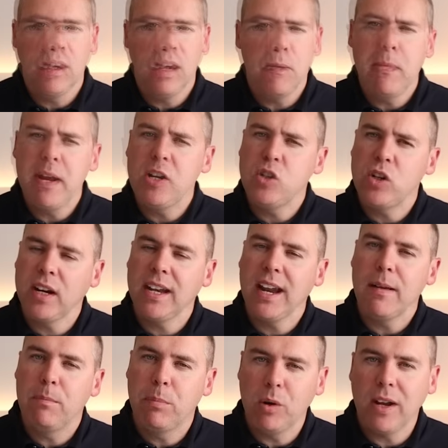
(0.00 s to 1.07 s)
It means you can now
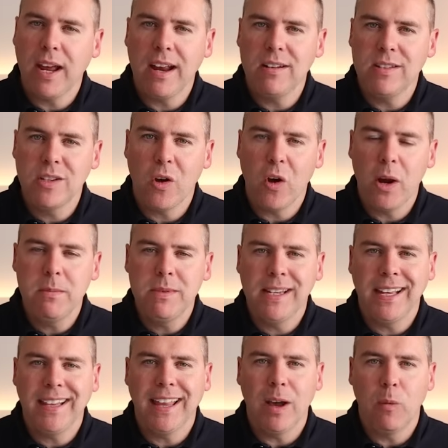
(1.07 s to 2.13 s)
book out time to
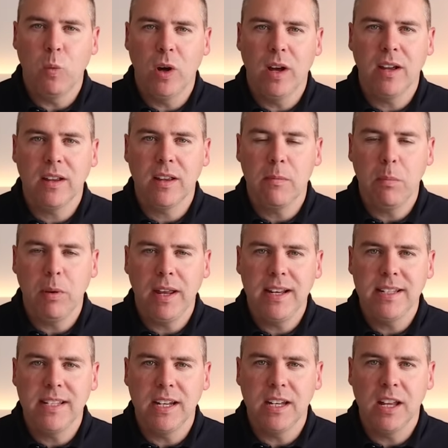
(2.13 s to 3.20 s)
get that work
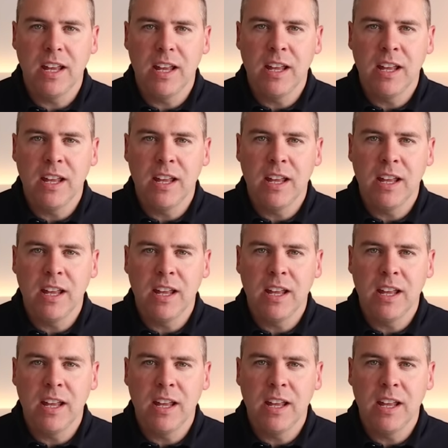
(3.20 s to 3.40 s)
completed.